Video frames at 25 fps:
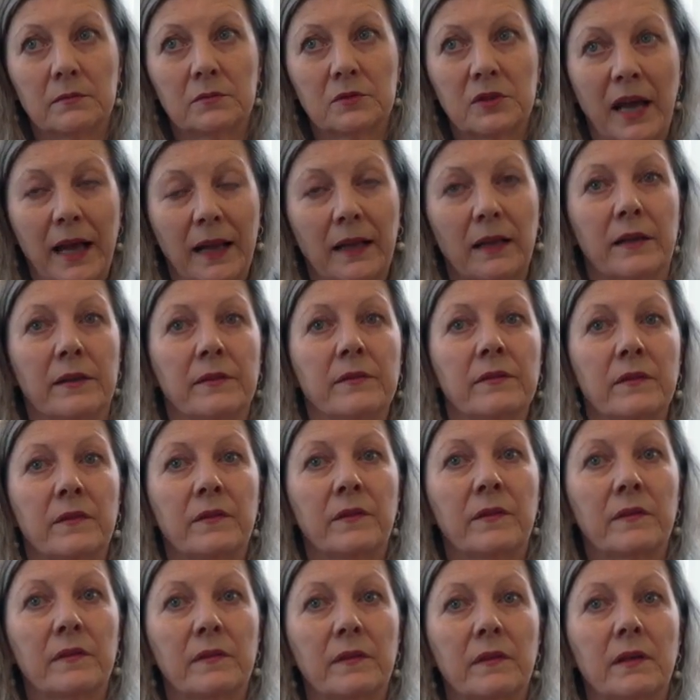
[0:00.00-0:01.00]

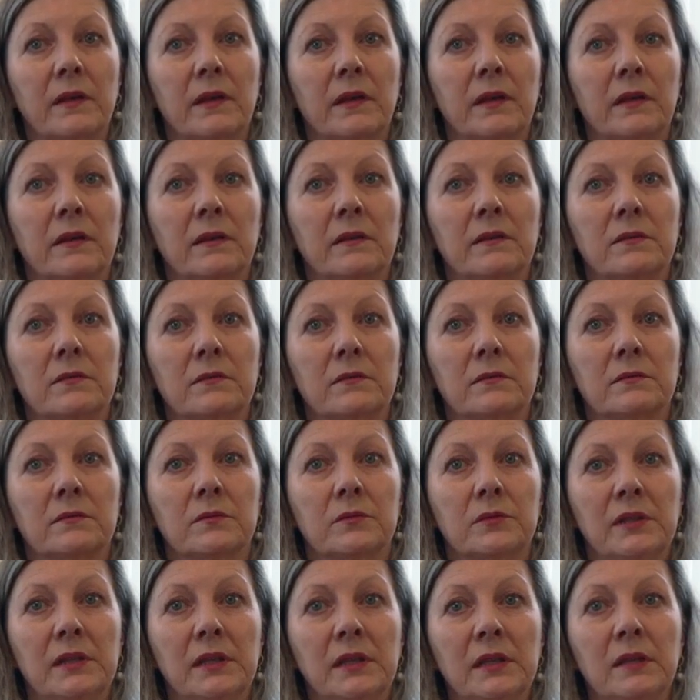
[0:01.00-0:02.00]
talents and
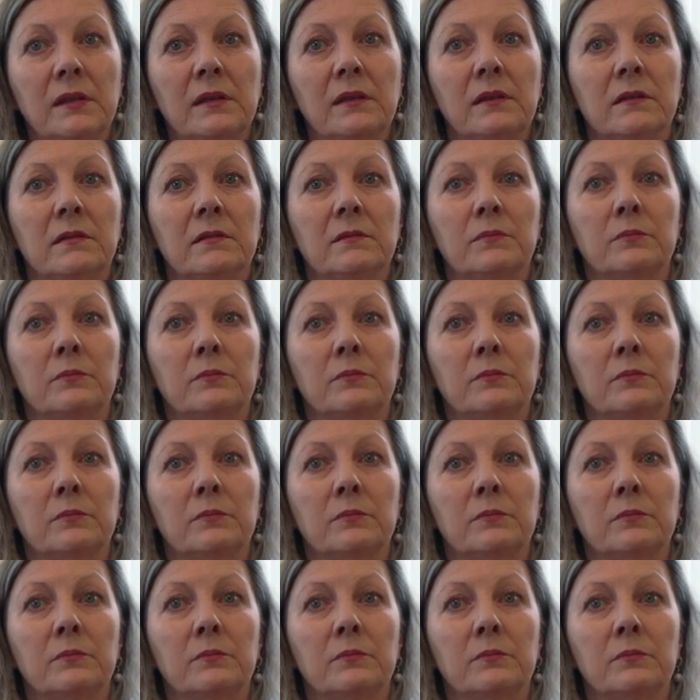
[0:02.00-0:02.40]
real